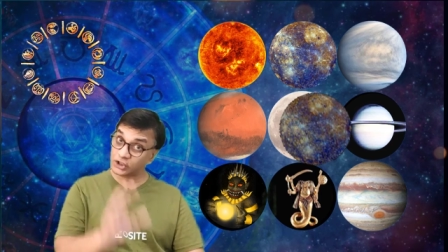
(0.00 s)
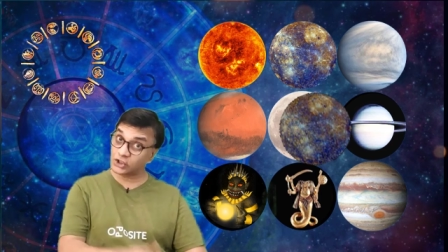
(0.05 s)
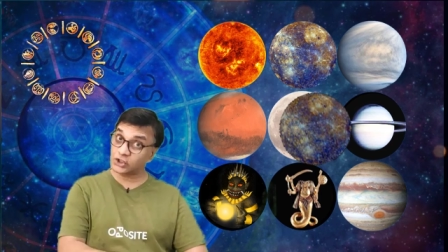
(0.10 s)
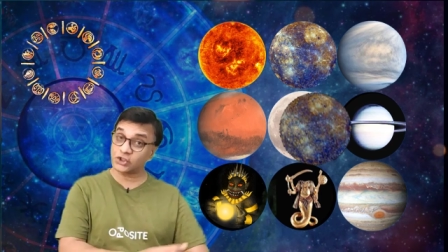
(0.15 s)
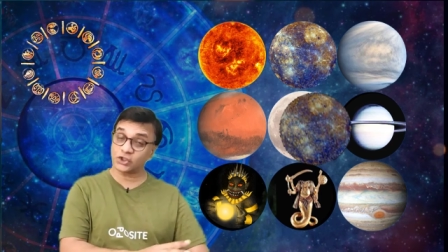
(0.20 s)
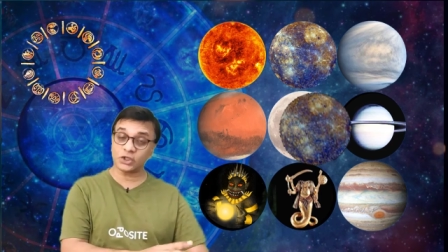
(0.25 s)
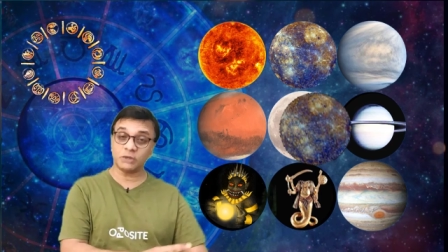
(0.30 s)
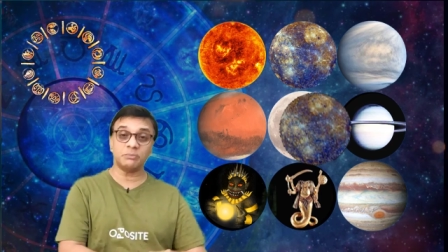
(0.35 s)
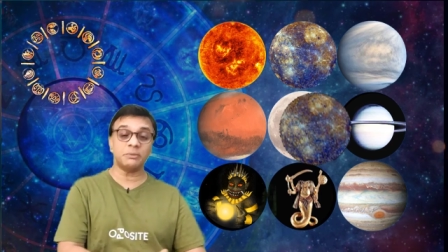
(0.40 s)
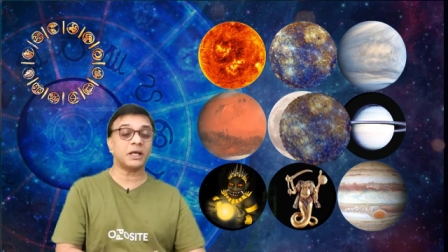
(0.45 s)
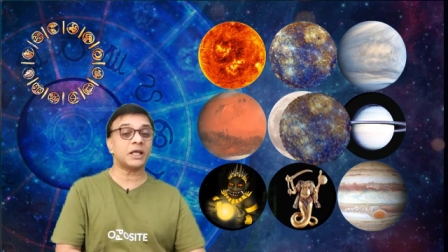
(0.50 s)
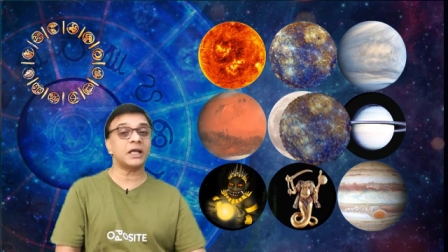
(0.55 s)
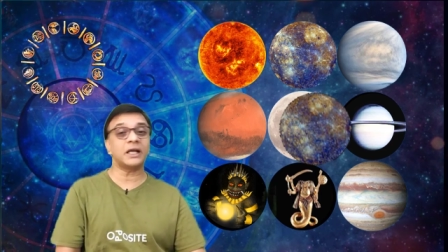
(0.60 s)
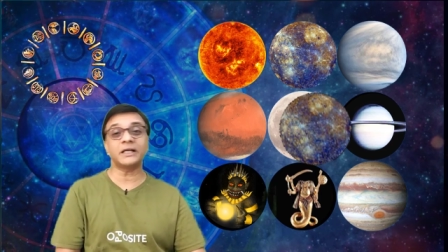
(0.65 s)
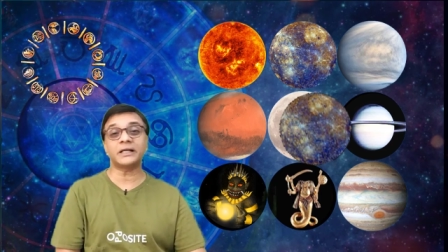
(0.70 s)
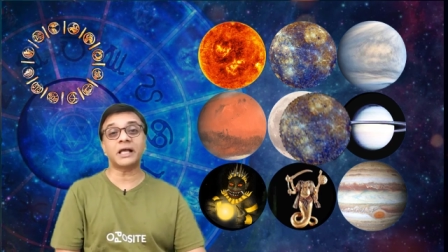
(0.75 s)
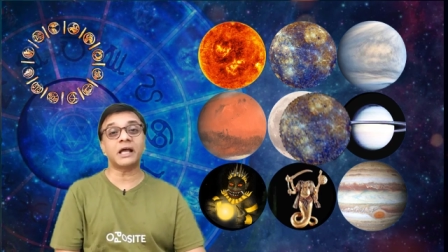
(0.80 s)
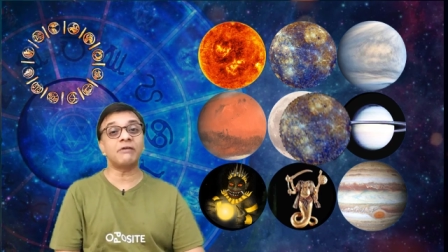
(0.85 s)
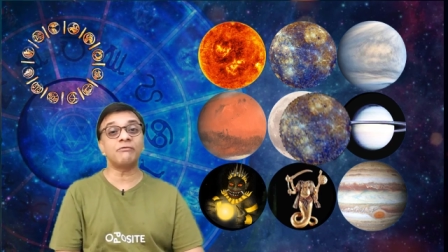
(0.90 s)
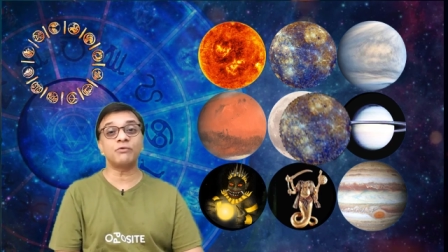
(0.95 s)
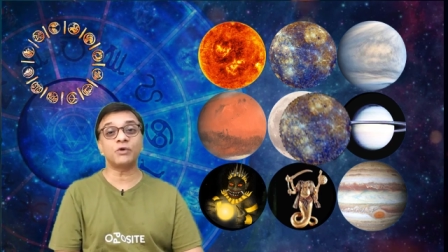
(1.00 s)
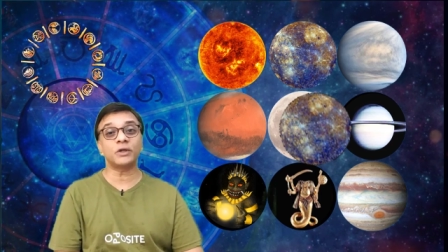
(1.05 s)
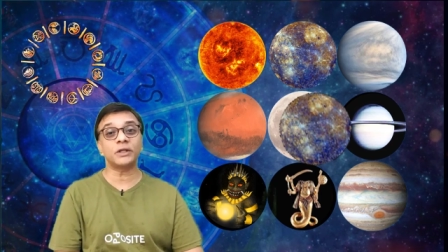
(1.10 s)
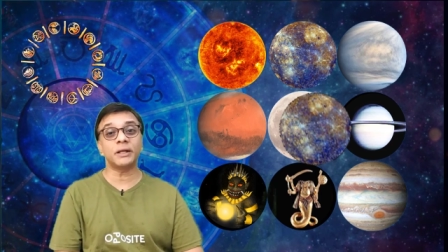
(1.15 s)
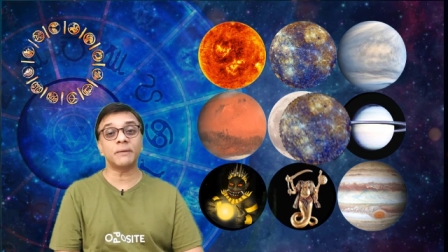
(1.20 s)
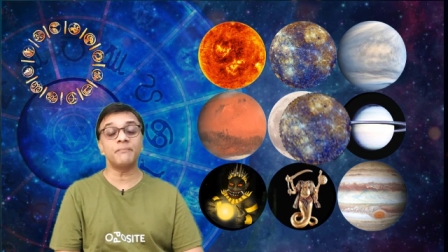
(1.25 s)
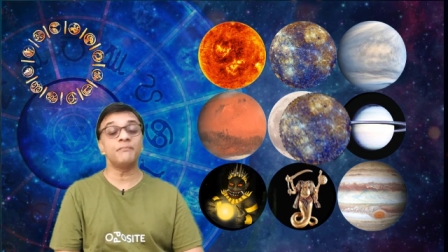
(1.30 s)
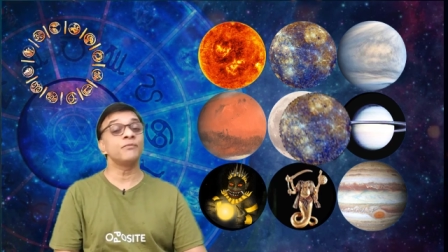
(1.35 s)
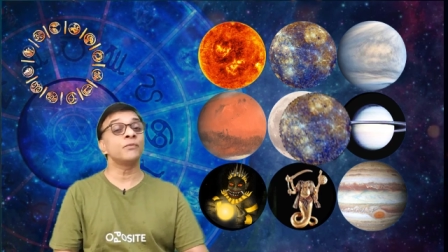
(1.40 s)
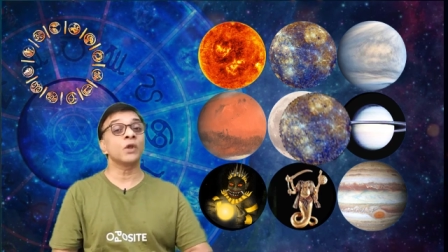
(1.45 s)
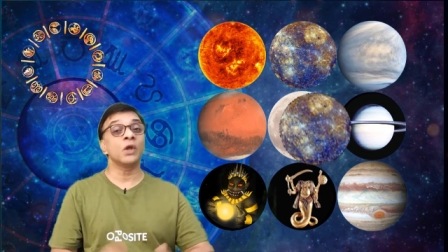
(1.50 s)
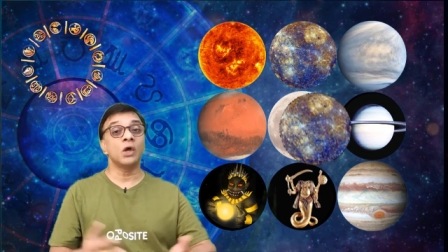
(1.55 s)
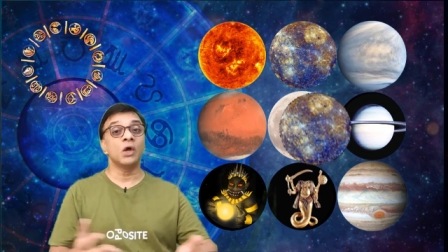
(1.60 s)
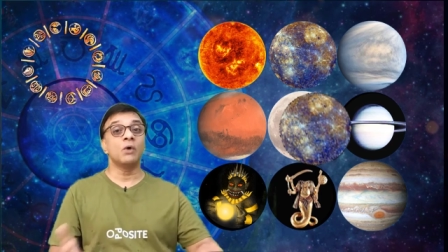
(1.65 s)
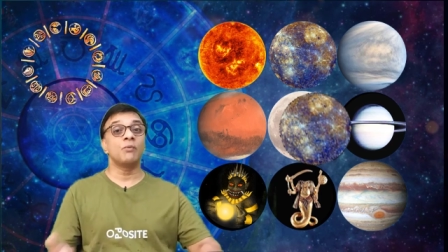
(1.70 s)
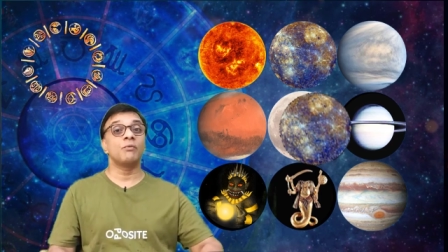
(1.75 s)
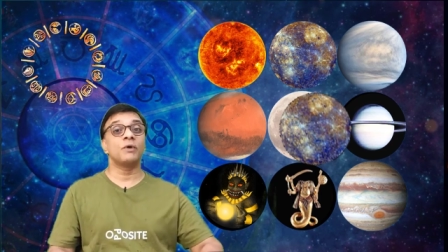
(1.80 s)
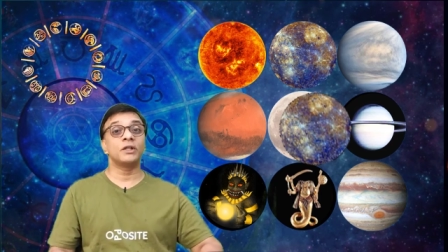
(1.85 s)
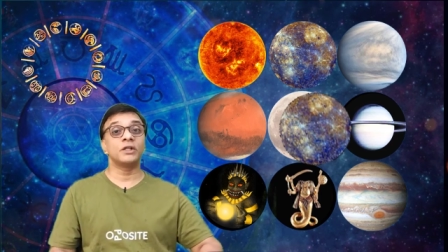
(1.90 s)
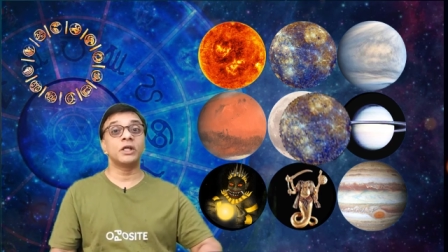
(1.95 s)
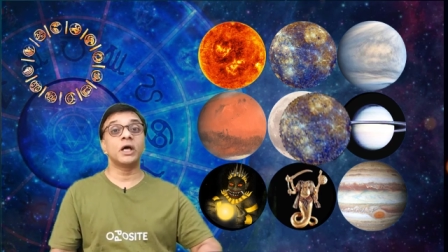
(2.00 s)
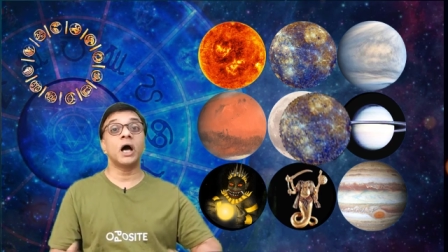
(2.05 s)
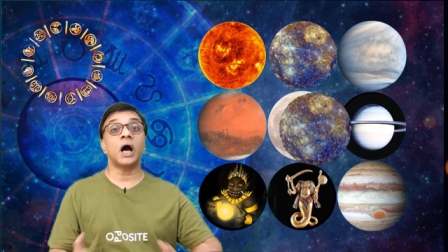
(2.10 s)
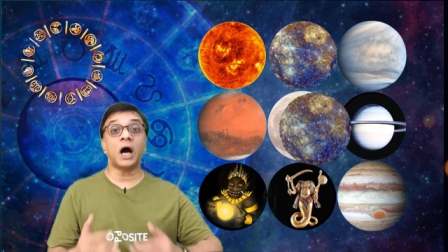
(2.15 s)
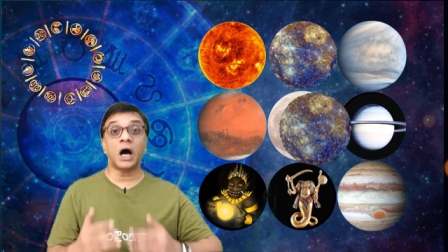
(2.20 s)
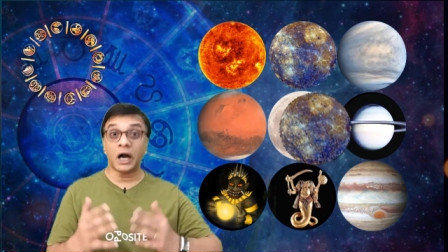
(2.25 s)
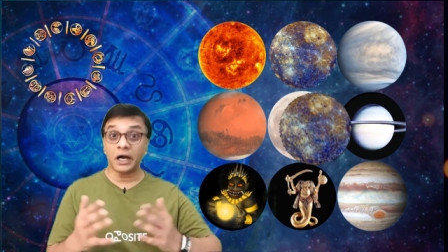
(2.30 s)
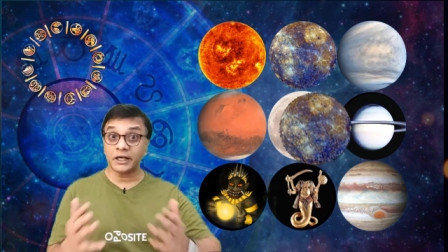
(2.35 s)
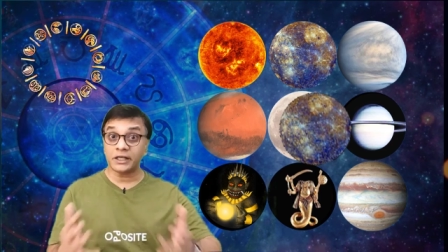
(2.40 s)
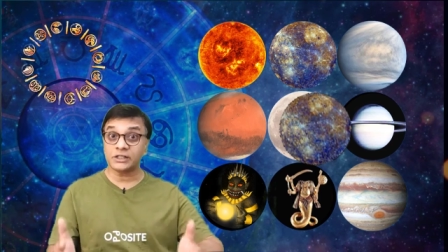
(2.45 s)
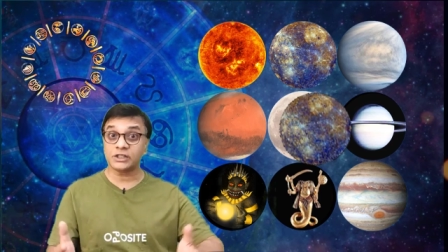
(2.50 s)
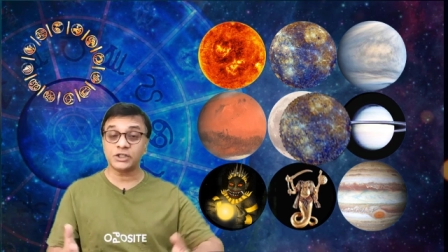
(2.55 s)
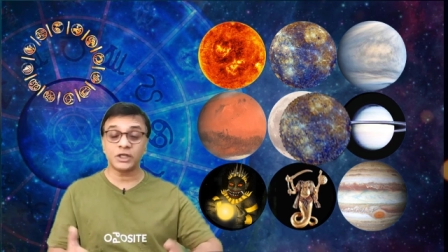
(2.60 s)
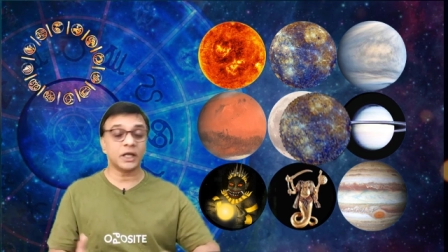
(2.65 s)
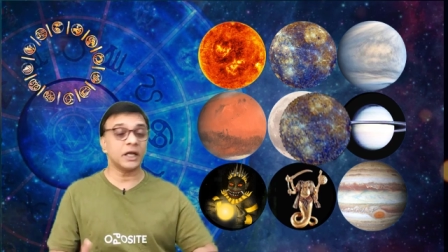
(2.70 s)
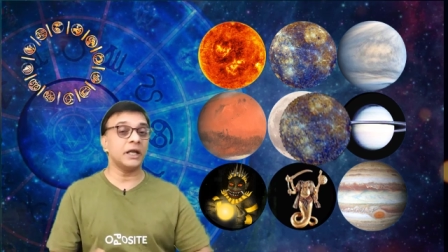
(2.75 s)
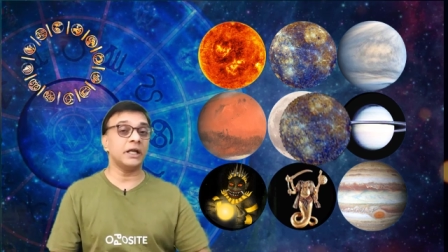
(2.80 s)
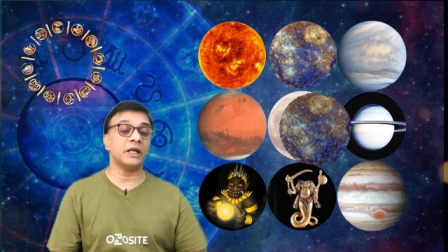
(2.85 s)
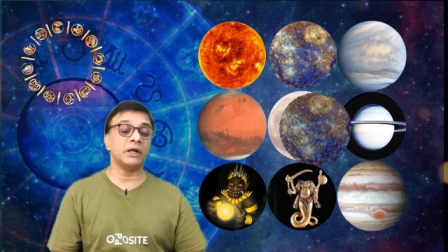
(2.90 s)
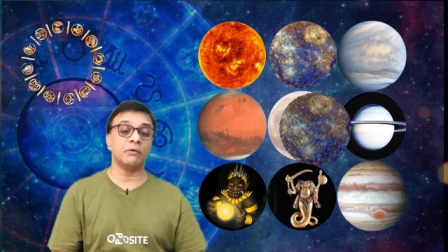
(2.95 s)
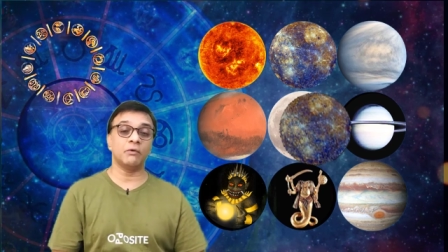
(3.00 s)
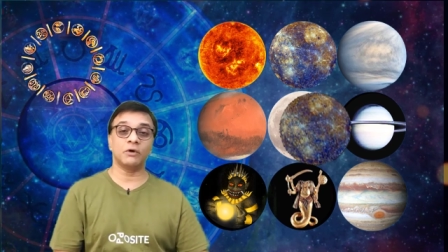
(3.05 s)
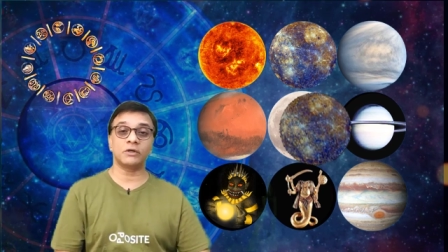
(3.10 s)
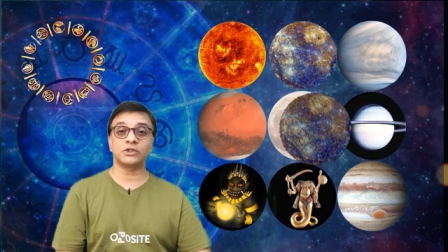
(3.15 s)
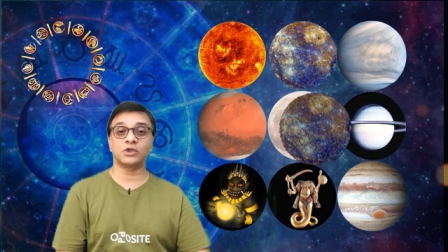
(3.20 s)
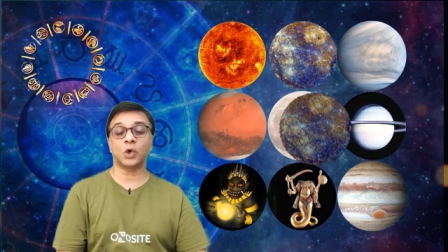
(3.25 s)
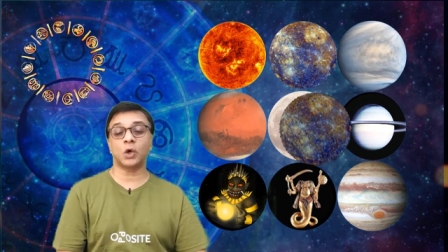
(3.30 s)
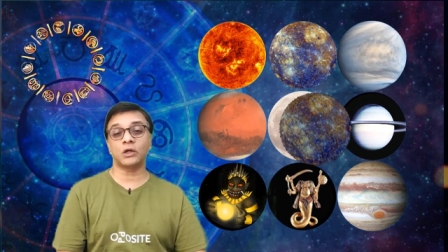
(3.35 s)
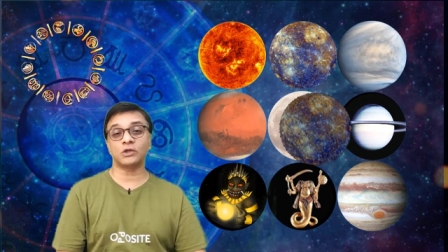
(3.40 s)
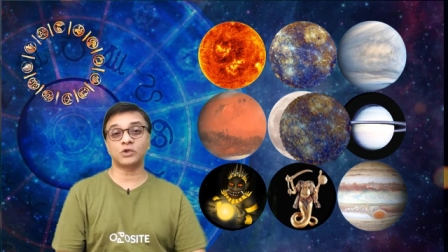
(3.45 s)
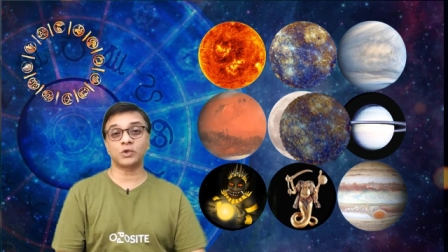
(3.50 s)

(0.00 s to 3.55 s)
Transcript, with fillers: decision making time for them where their artistic endeavors are